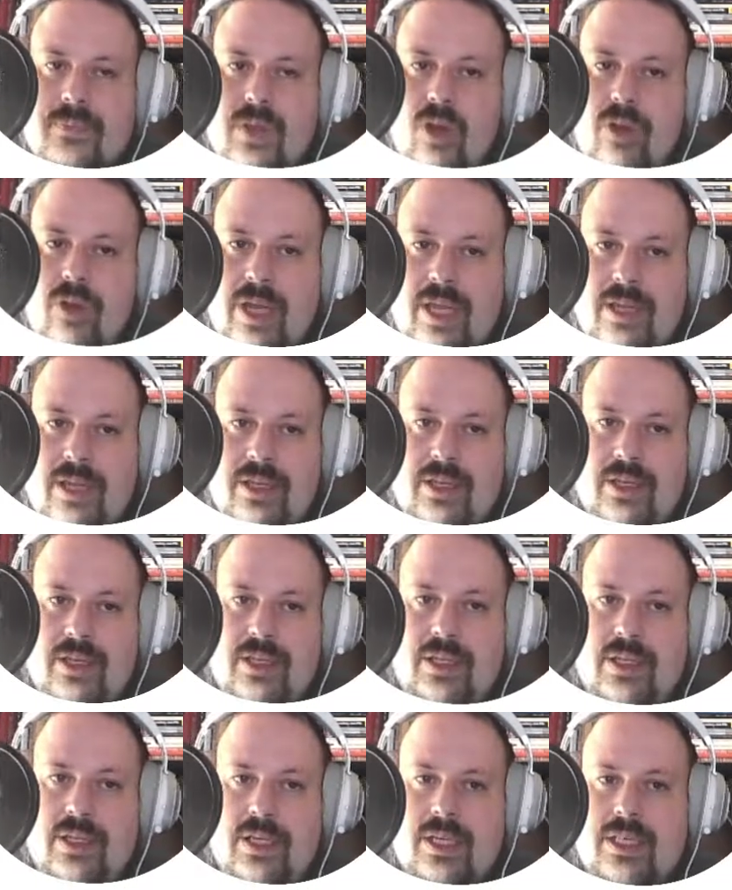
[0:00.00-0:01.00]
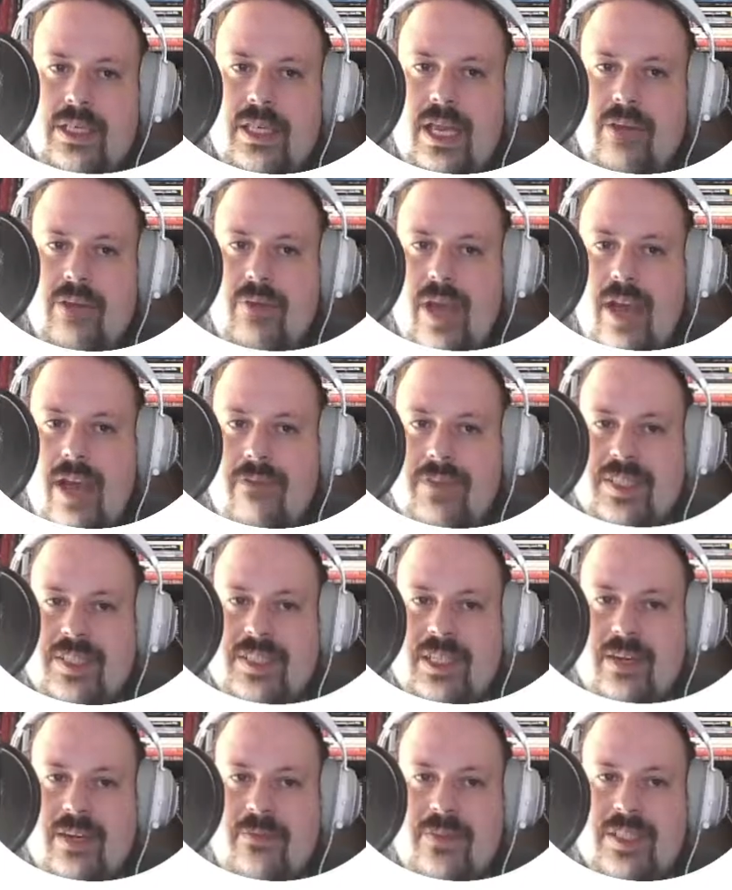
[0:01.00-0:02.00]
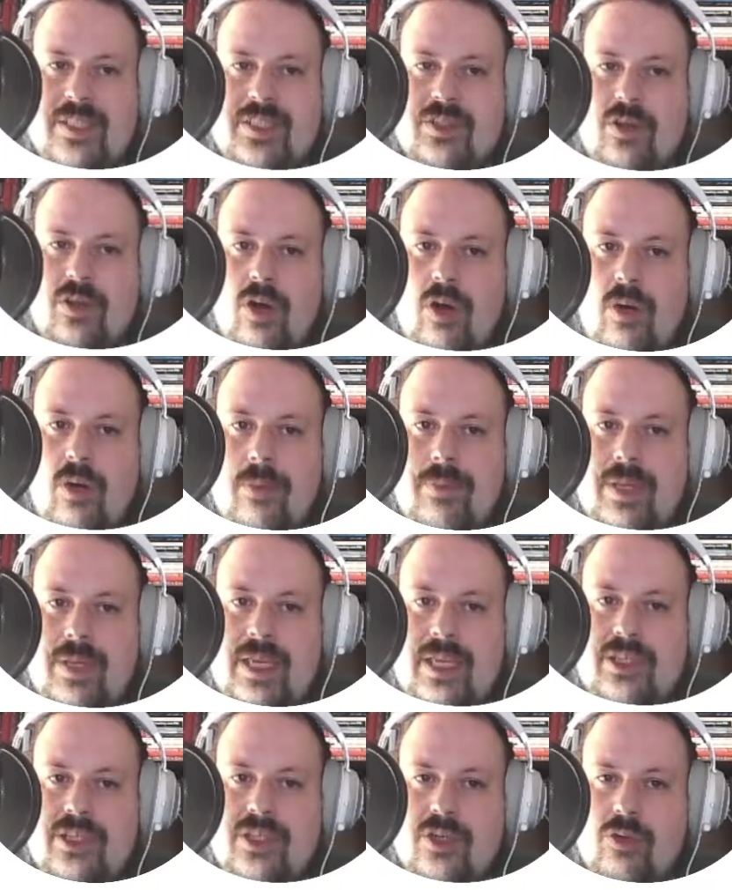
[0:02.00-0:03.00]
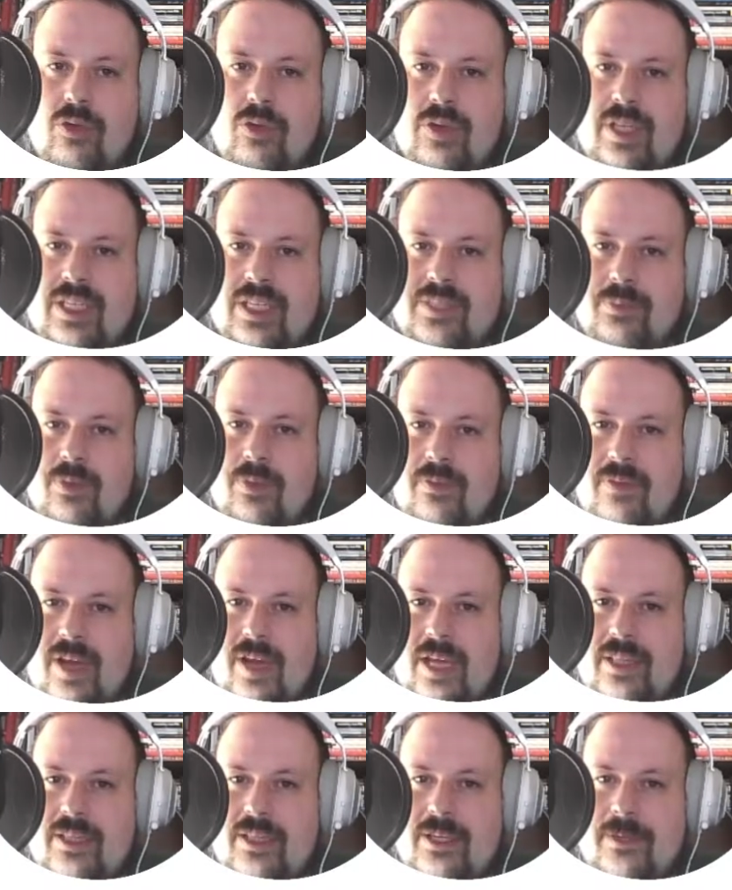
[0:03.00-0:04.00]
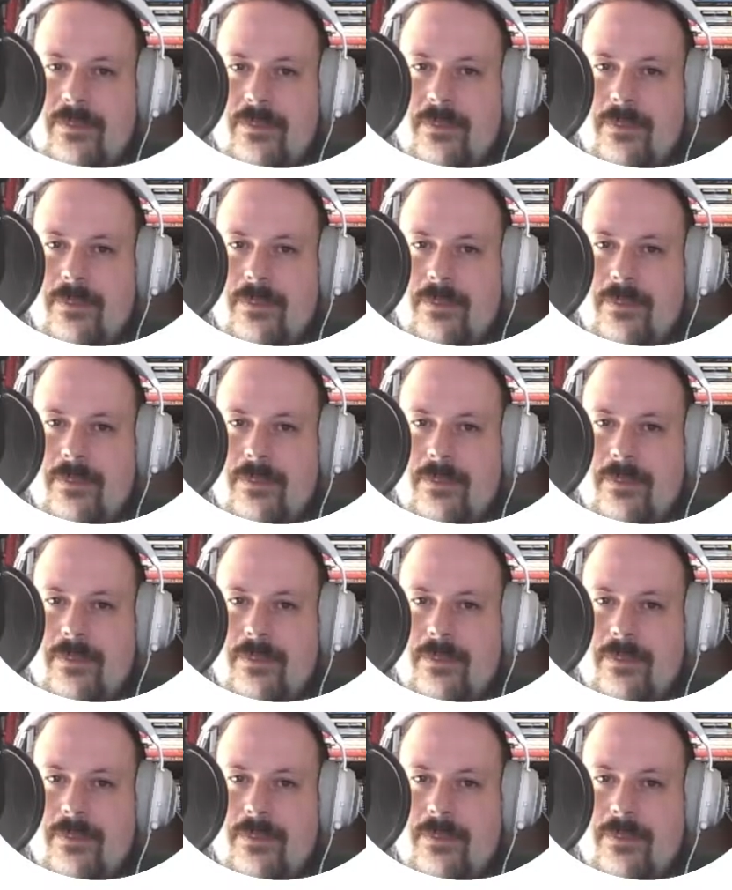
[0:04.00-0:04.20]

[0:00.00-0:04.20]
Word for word: Okay. Then we have a service called application context provider.